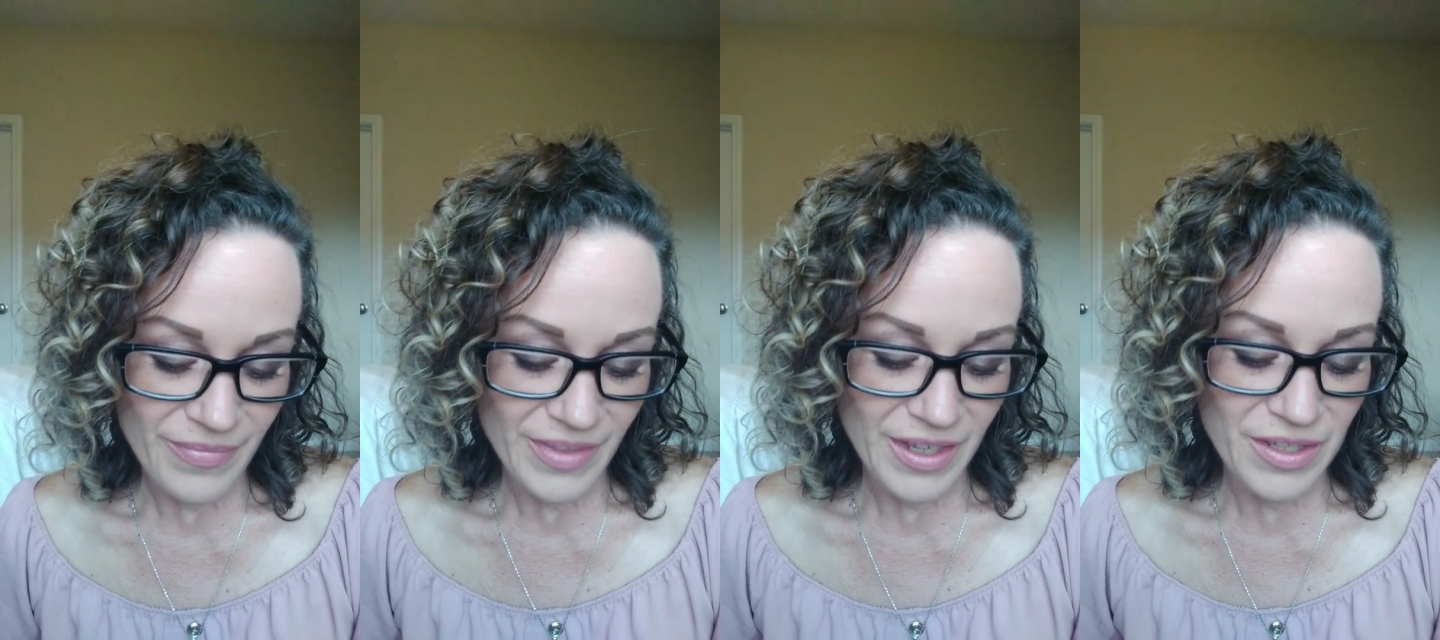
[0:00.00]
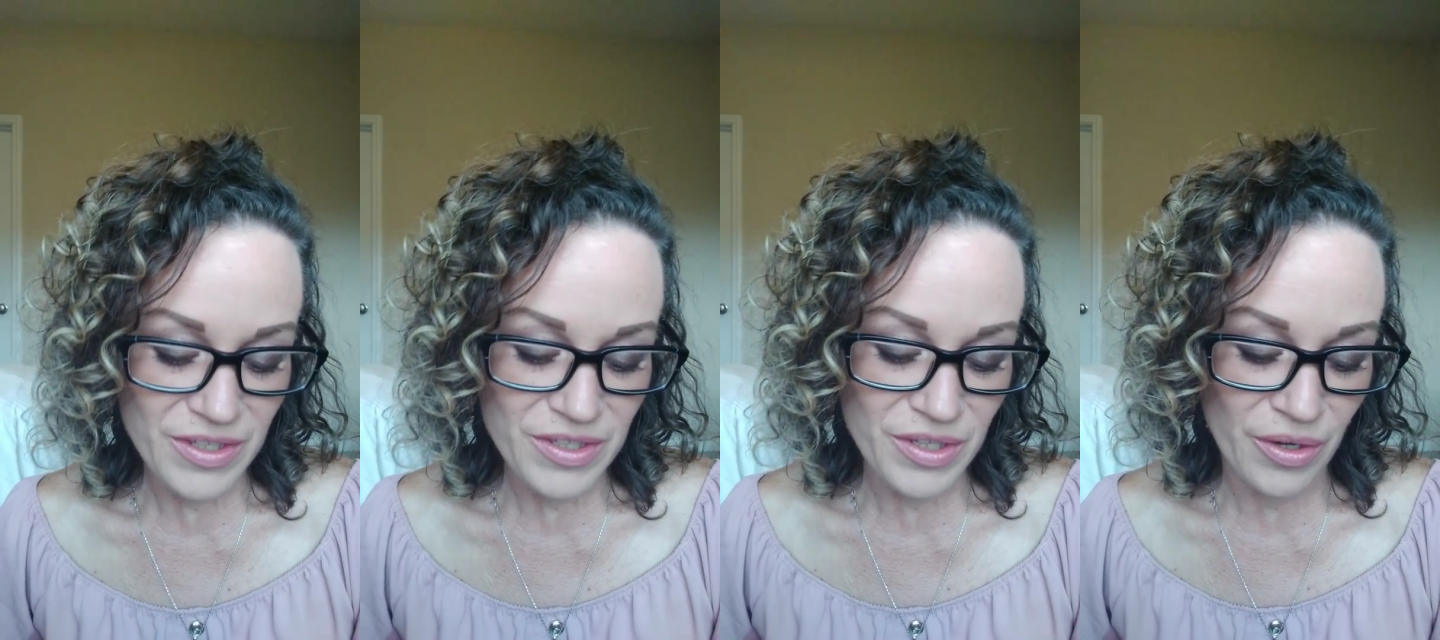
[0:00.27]

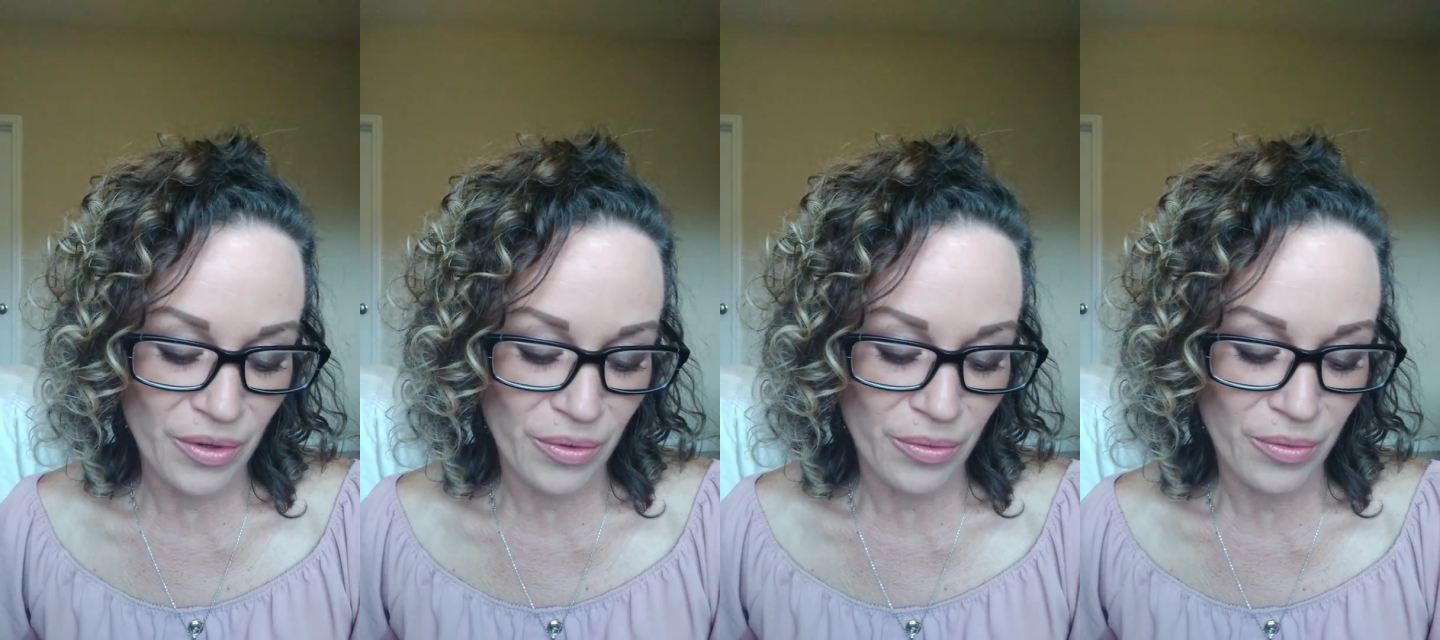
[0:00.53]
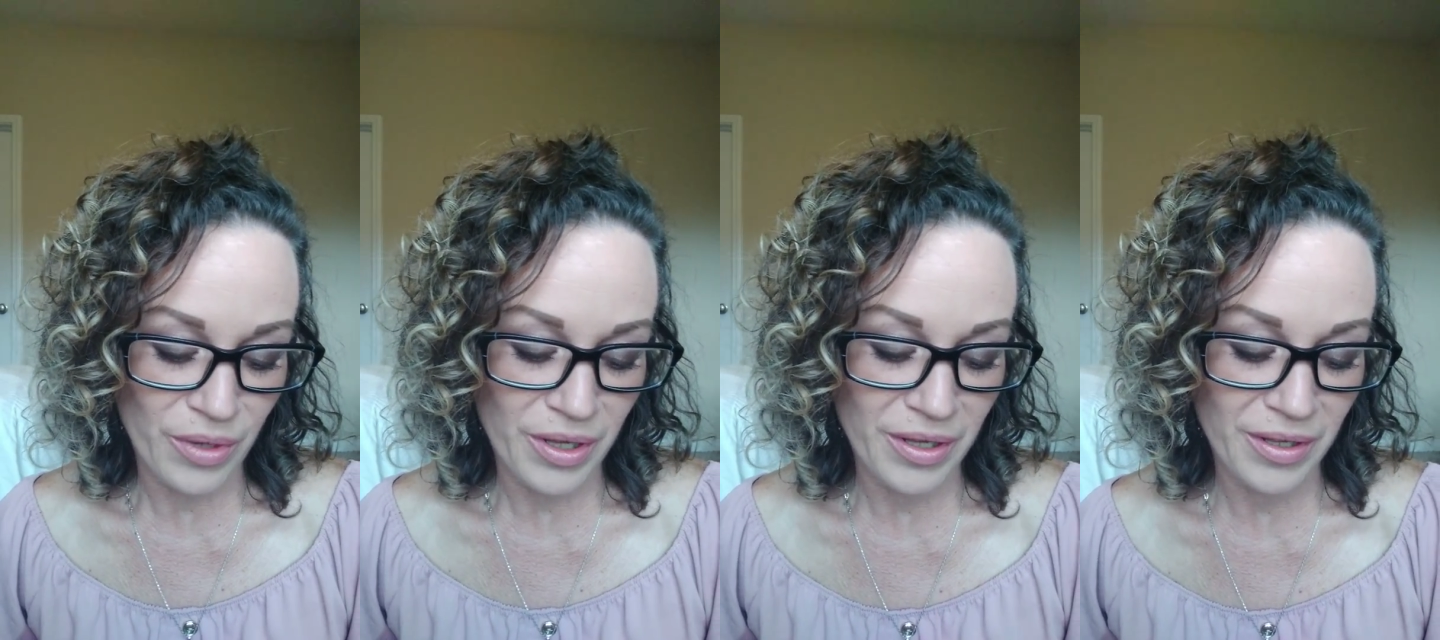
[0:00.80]

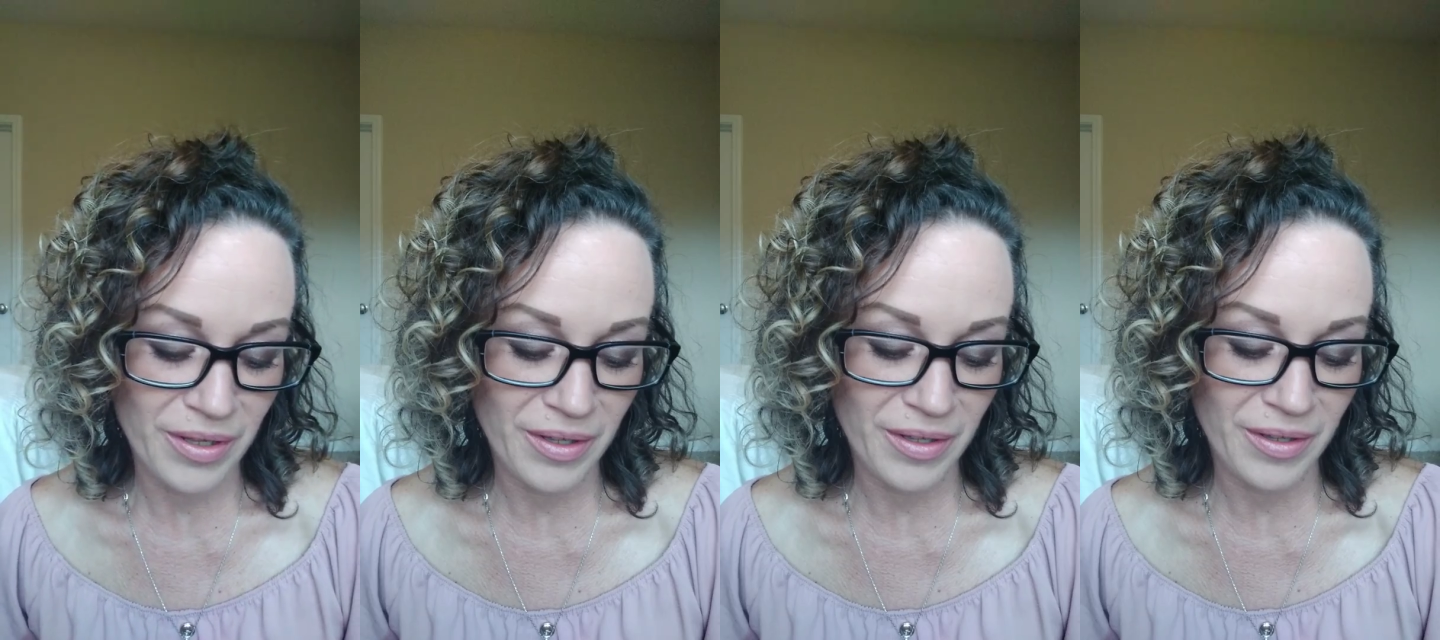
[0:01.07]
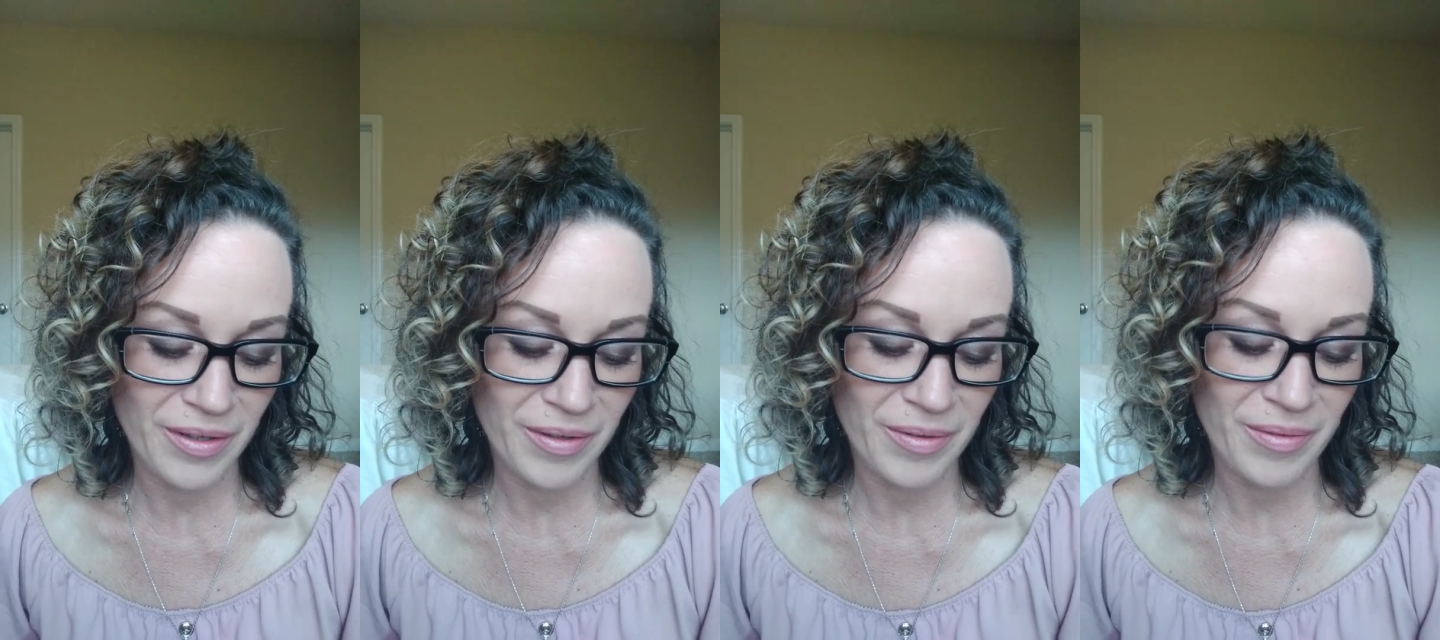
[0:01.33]
So
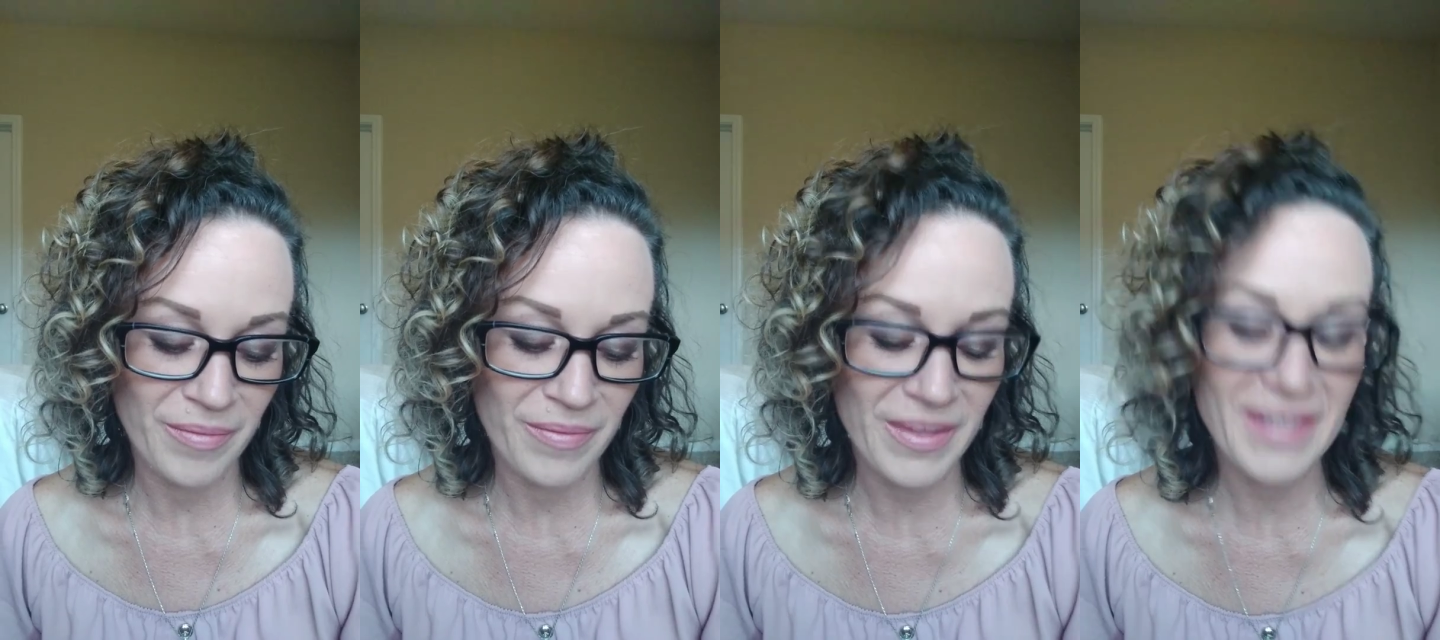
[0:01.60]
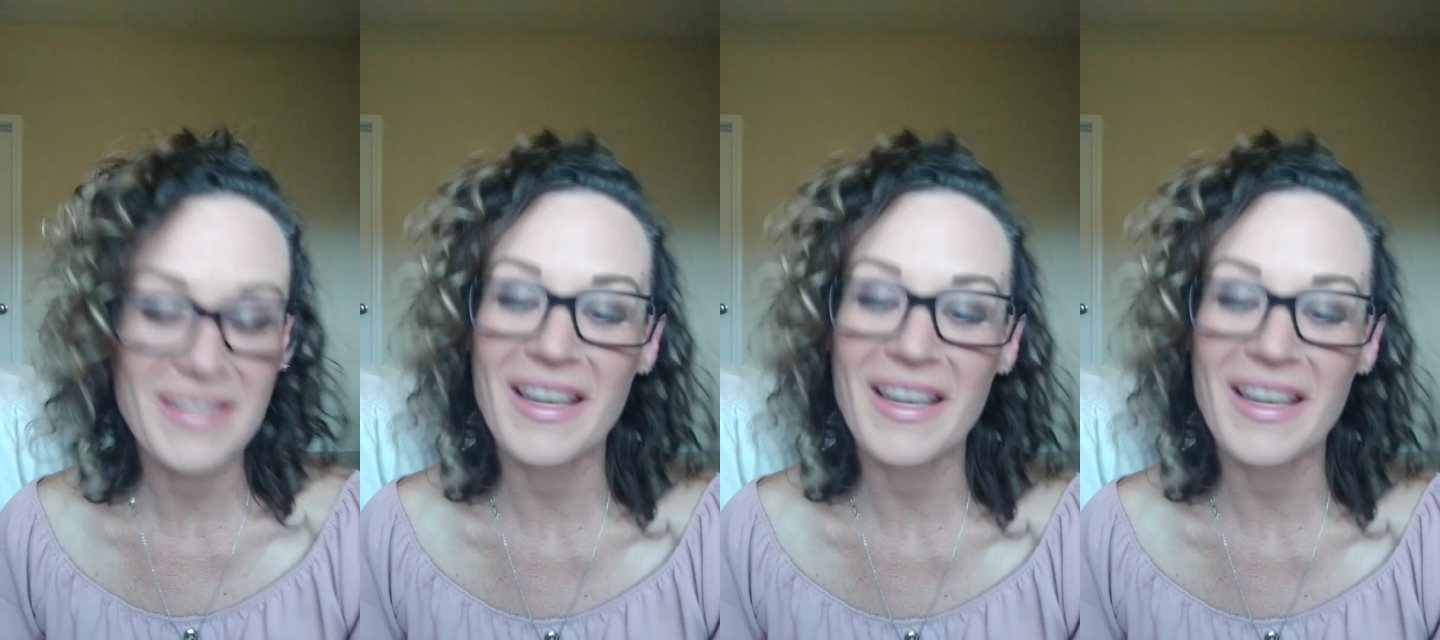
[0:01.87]
that's